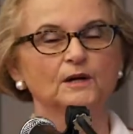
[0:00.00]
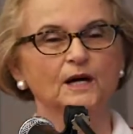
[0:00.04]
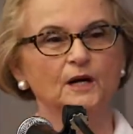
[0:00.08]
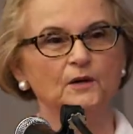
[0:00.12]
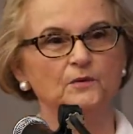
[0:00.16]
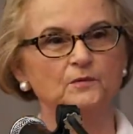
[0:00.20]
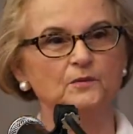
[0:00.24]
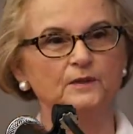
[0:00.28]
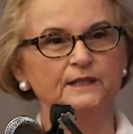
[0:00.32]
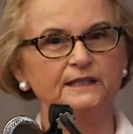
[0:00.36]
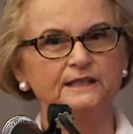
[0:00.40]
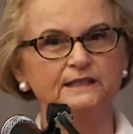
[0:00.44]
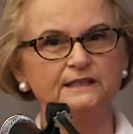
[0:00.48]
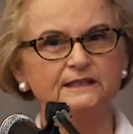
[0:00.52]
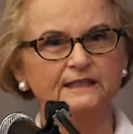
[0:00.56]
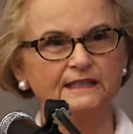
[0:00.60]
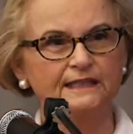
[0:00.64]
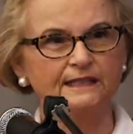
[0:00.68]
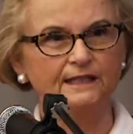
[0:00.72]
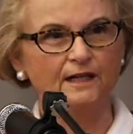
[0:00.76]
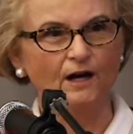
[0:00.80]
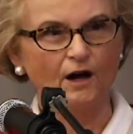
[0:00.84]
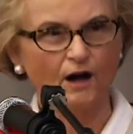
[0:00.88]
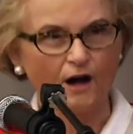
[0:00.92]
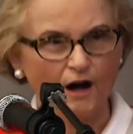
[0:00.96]
are
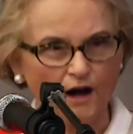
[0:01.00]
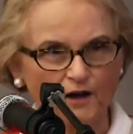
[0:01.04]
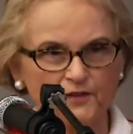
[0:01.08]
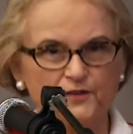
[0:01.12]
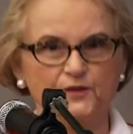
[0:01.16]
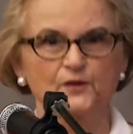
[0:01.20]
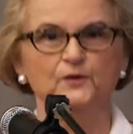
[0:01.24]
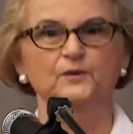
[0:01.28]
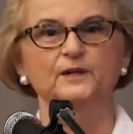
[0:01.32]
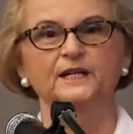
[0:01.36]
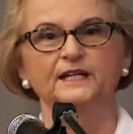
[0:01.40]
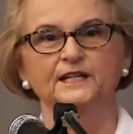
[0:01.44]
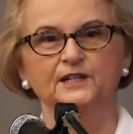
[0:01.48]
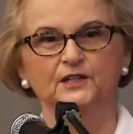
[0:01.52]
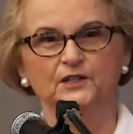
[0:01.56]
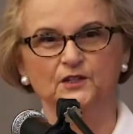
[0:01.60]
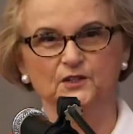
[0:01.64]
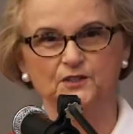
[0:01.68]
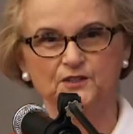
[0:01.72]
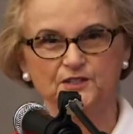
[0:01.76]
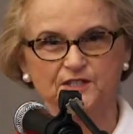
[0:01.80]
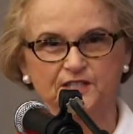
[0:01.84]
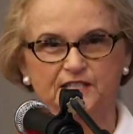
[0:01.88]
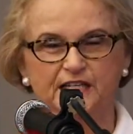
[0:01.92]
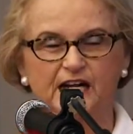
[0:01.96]
really authoring
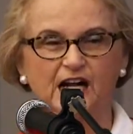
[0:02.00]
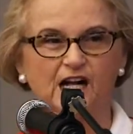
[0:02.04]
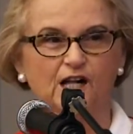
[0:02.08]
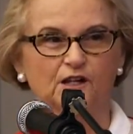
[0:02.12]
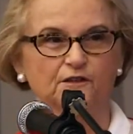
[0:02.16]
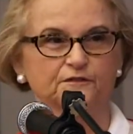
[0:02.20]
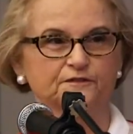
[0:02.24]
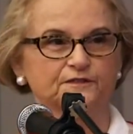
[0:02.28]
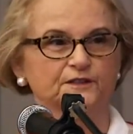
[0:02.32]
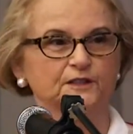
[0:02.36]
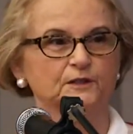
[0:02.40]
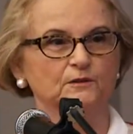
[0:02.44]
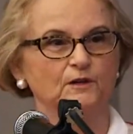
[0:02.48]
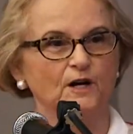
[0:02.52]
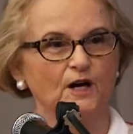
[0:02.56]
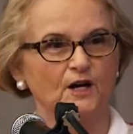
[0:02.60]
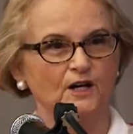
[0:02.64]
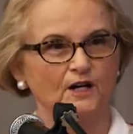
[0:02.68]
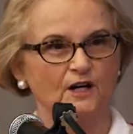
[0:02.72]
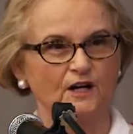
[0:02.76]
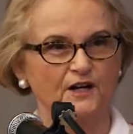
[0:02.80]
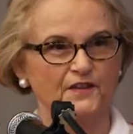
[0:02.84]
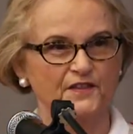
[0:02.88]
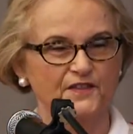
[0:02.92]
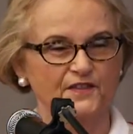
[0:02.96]
yourself. You are
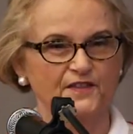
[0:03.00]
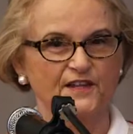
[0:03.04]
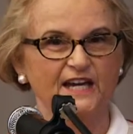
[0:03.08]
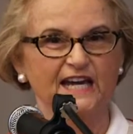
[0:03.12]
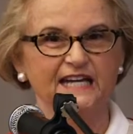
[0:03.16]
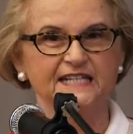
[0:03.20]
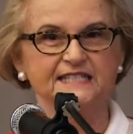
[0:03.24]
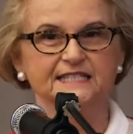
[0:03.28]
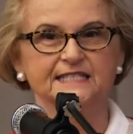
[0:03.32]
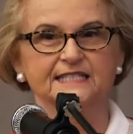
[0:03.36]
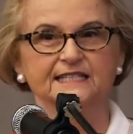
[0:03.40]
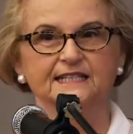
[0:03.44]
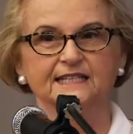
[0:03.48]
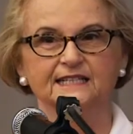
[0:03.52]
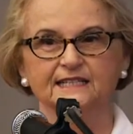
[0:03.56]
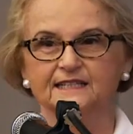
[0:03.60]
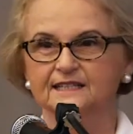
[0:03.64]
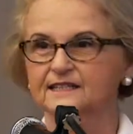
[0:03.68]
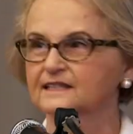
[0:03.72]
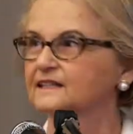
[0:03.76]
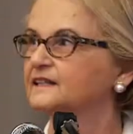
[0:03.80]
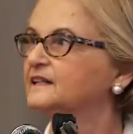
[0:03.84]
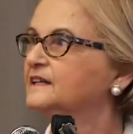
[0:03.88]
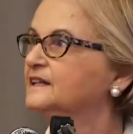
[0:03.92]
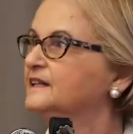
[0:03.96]

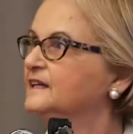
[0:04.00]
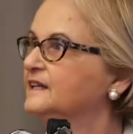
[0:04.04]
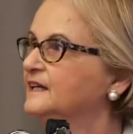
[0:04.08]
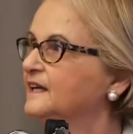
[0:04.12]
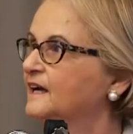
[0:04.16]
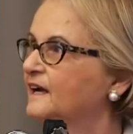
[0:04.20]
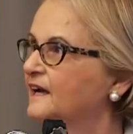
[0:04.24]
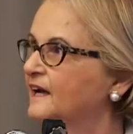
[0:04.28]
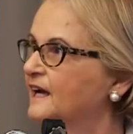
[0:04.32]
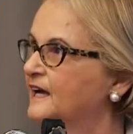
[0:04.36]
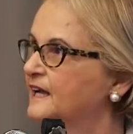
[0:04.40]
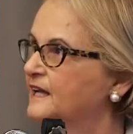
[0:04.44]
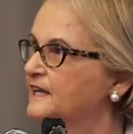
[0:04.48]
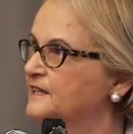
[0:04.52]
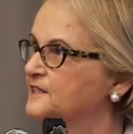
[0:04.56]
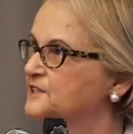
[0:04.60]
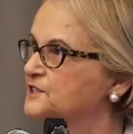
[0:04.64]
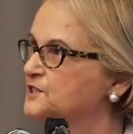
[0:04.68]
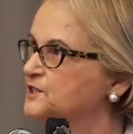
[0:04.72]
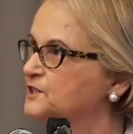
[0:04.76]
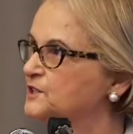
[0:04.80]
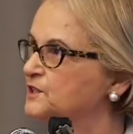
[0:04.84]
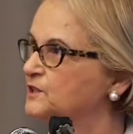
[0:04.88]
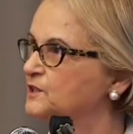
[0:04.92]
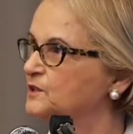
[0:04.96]
authentic, and
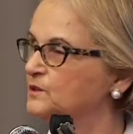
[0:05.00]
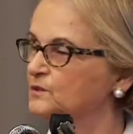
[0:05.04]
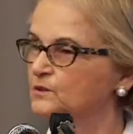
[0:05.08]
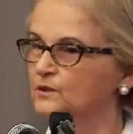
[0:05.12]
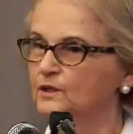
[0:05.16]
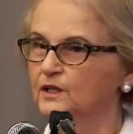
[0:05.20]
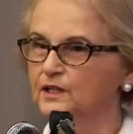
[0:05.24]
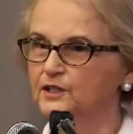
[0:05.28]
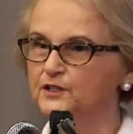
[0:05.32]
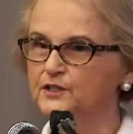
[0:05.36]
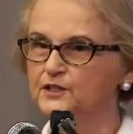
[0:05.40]
you